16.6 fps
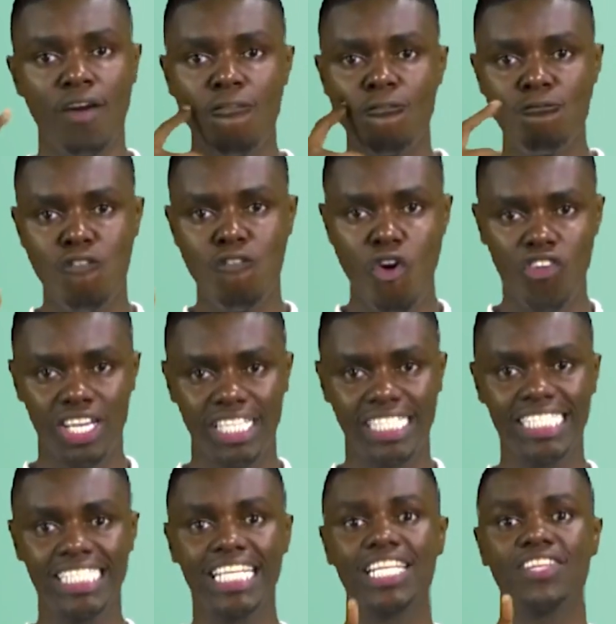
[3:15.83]
For
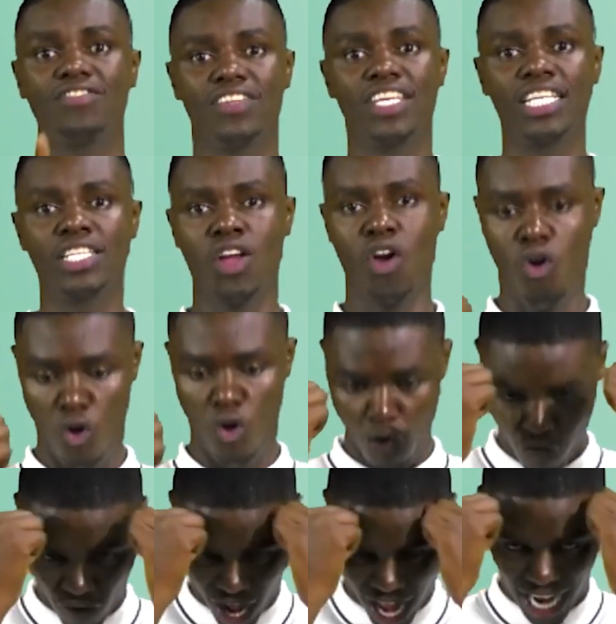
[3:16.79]
certification of
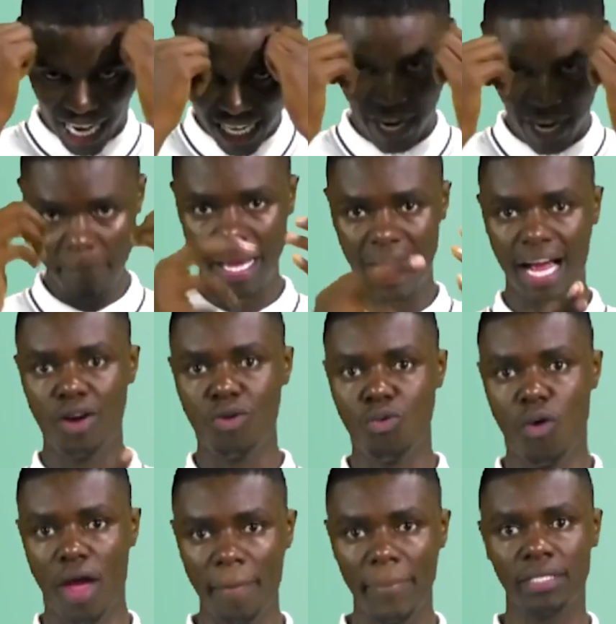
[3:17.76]
academic
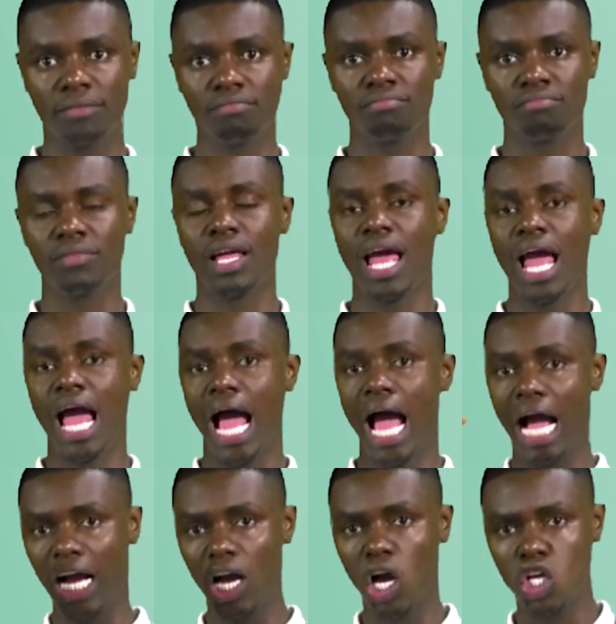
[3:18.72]
requirements,
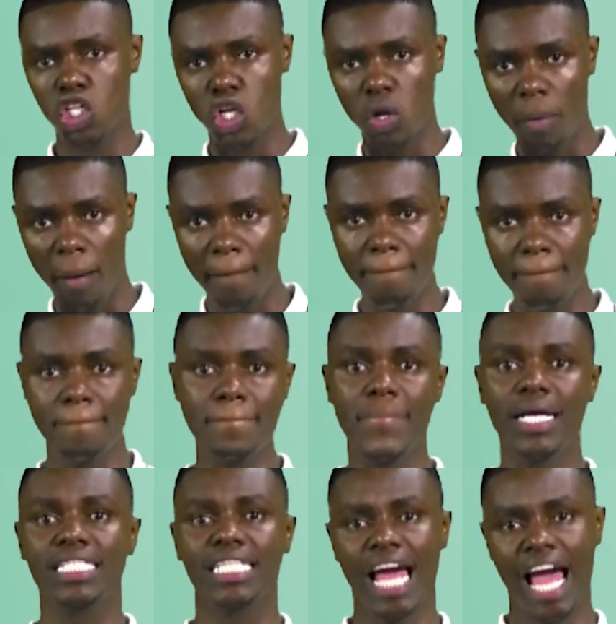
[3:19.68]
a client is
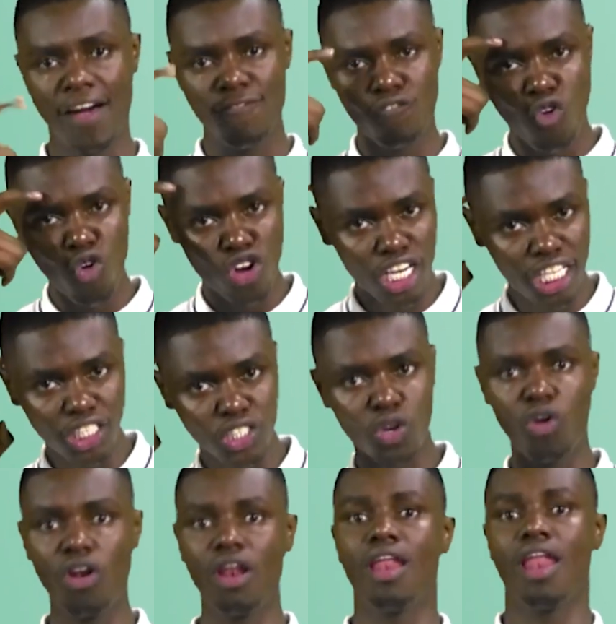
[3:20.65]
required to have
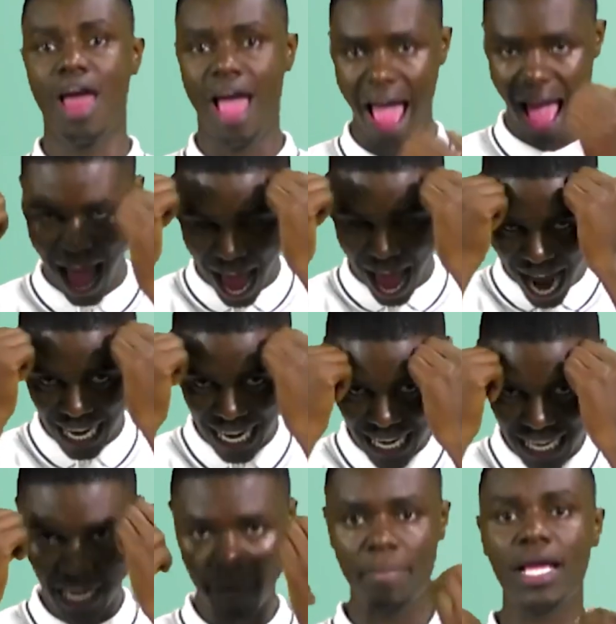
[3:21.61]
original
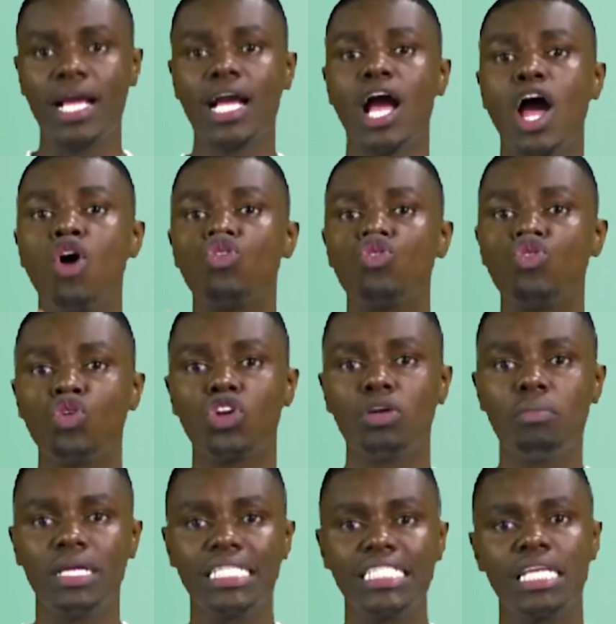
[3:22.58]
academic documents plus
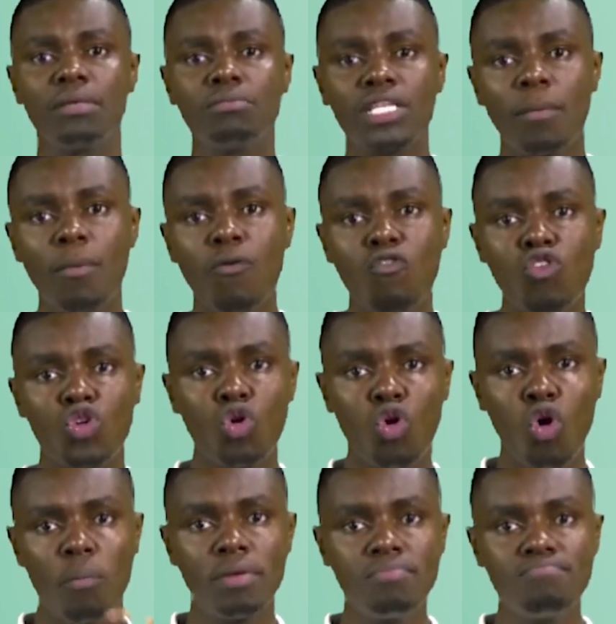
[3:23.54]
photocopies of the
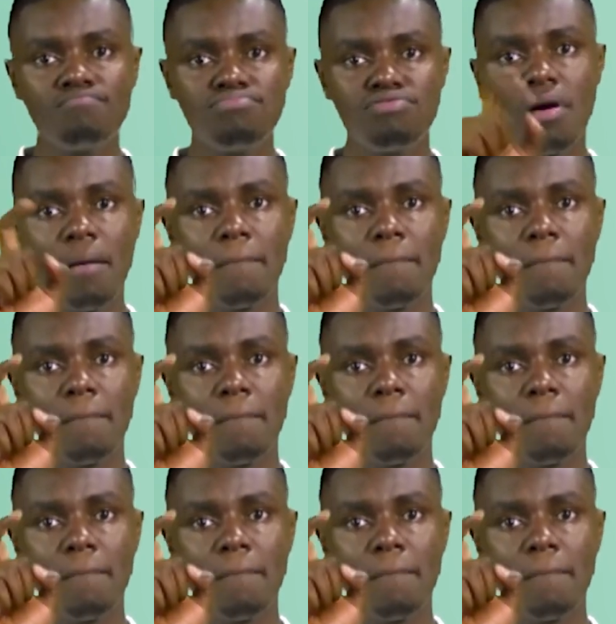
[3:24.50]
same.